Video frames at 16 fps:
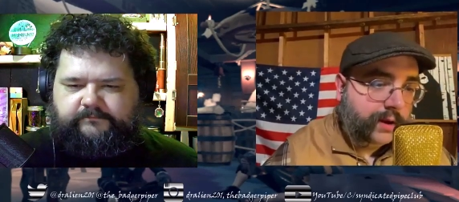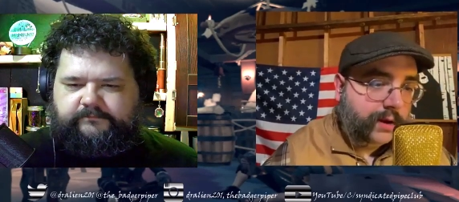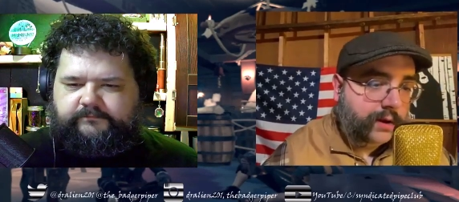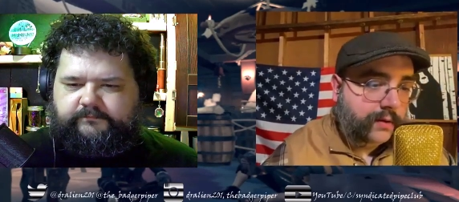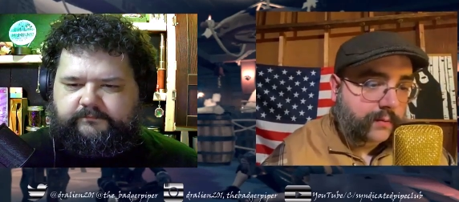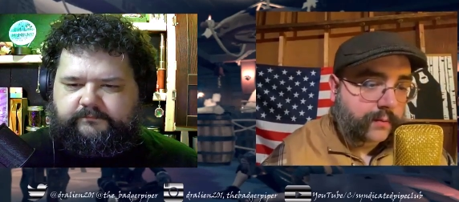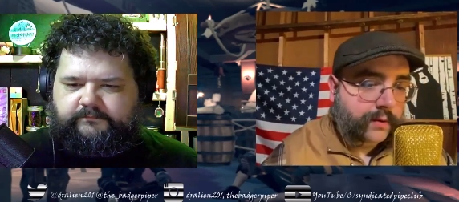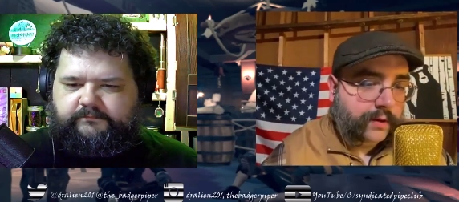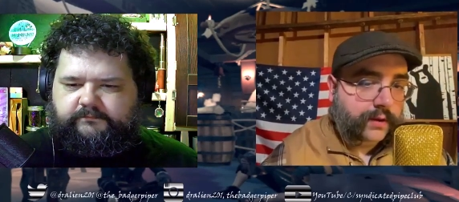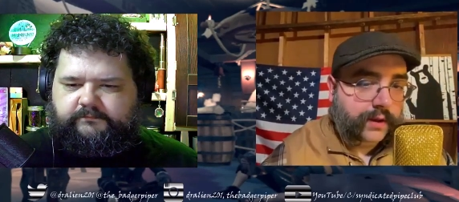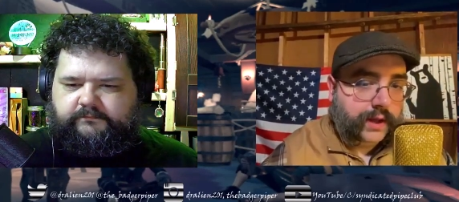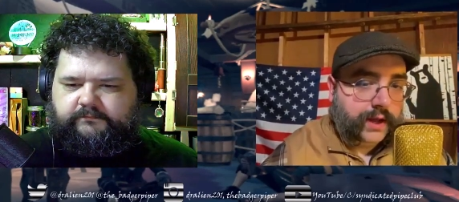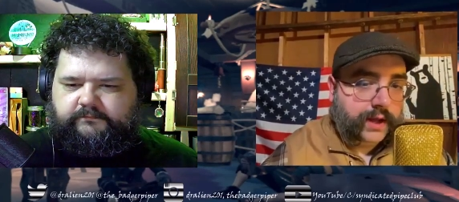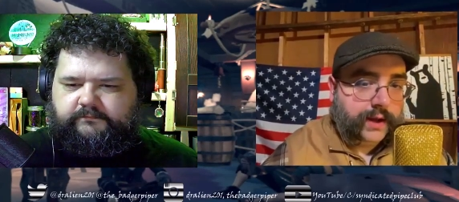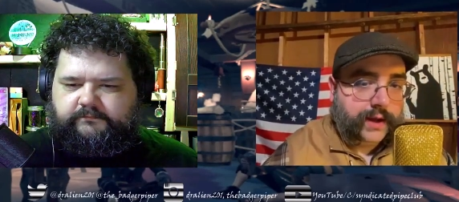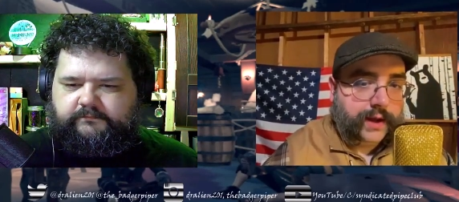Speaker 1: really.
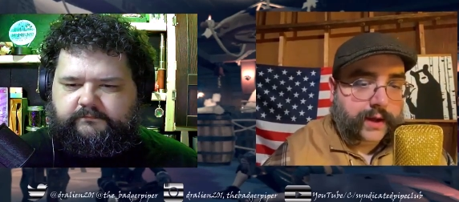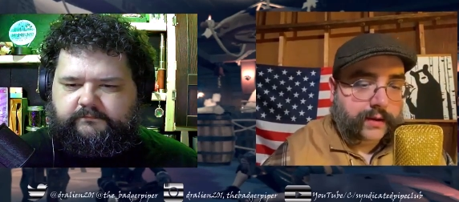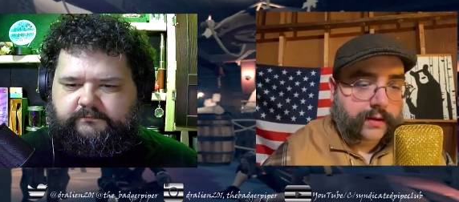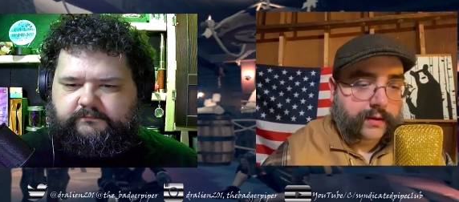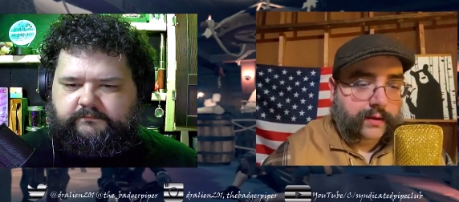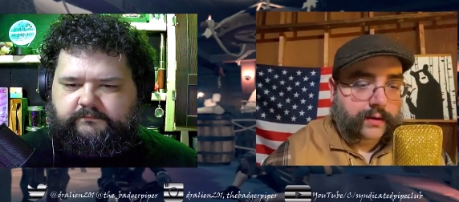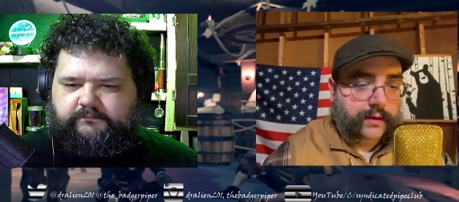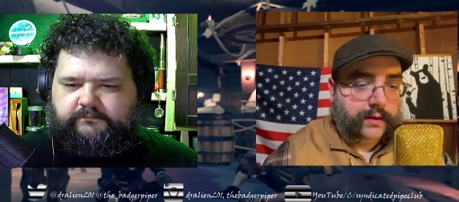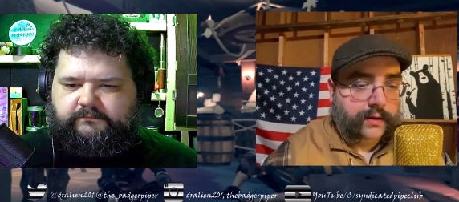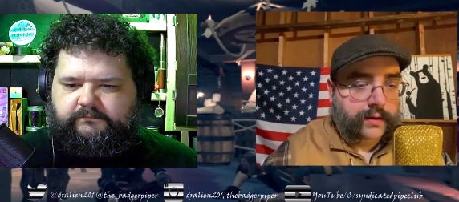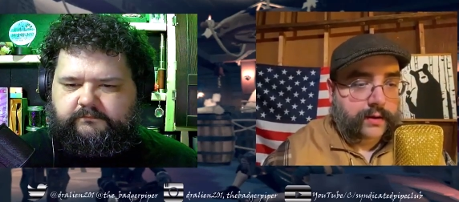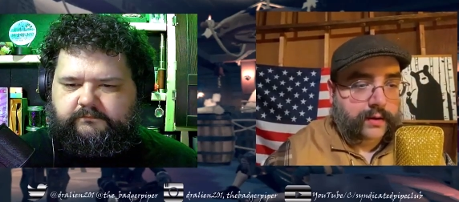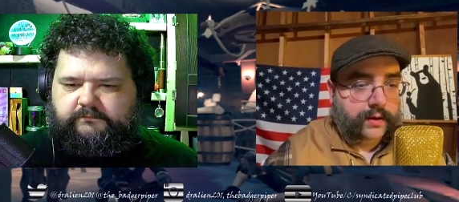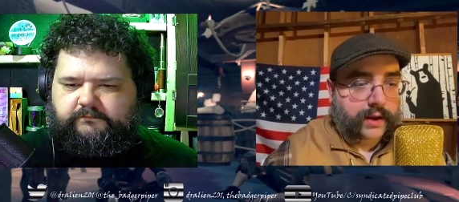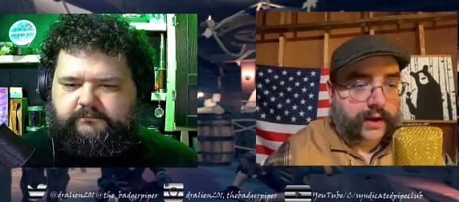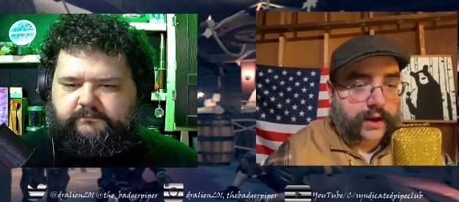Uh,
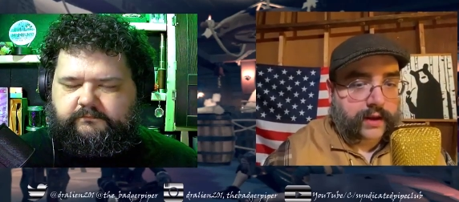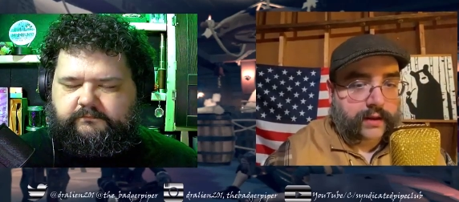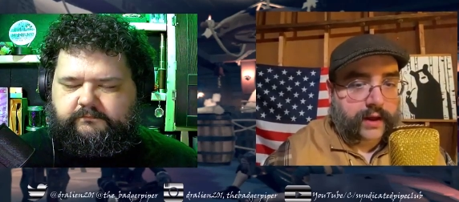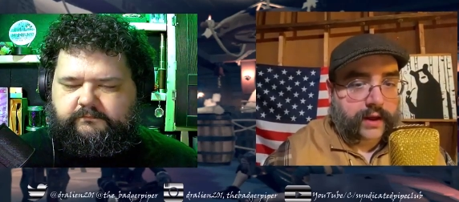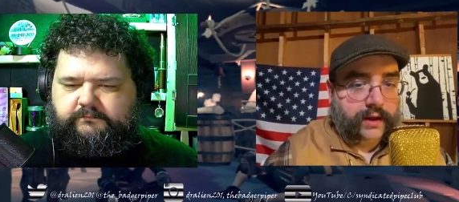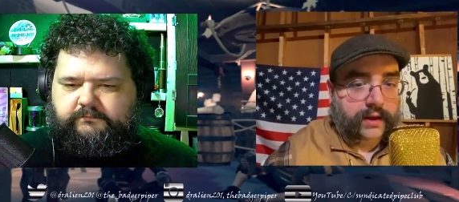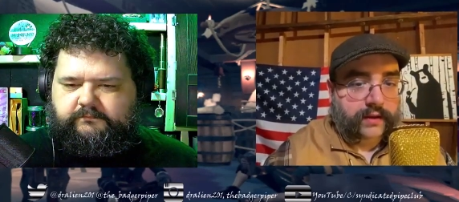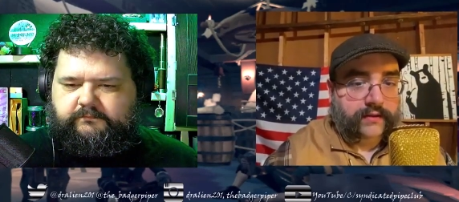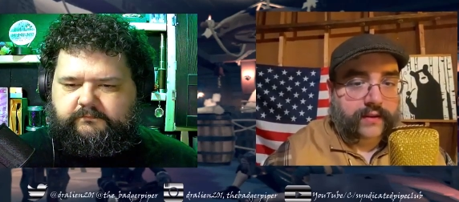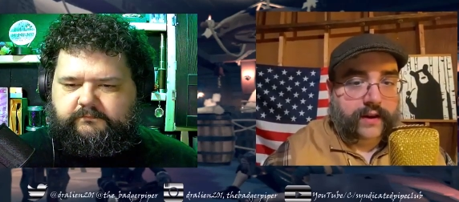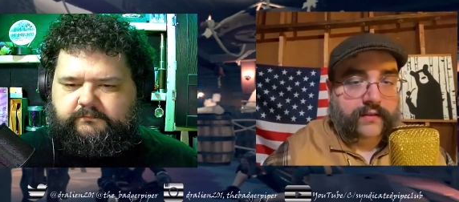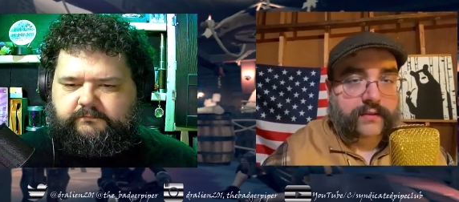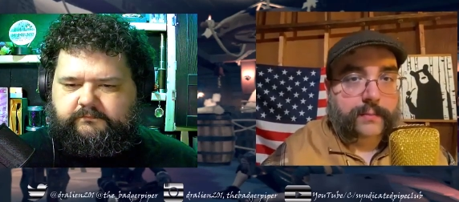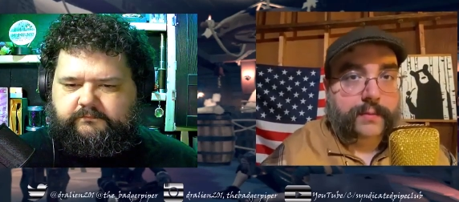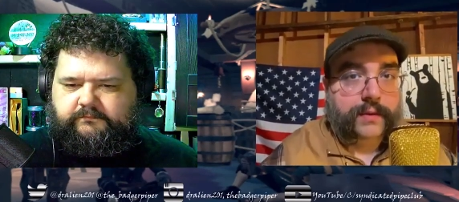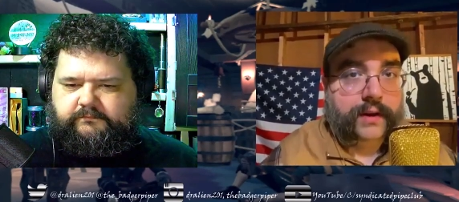like I, it stays in
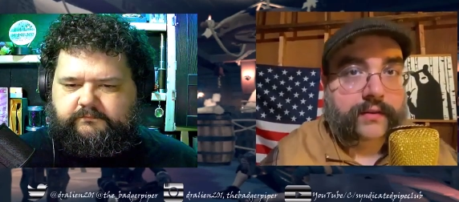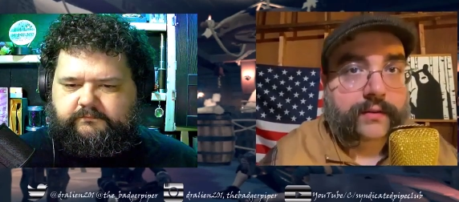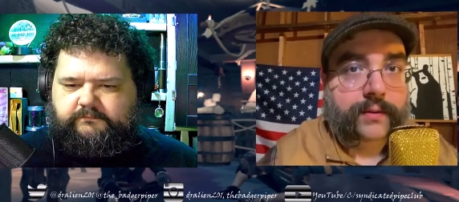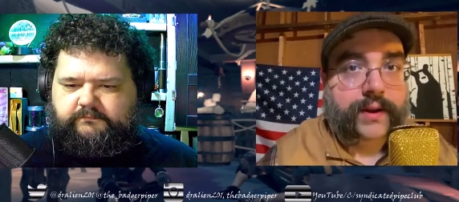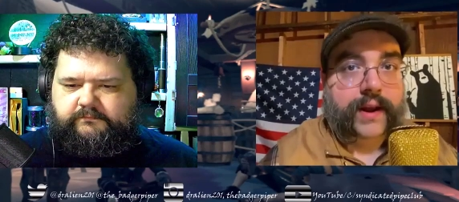place okay.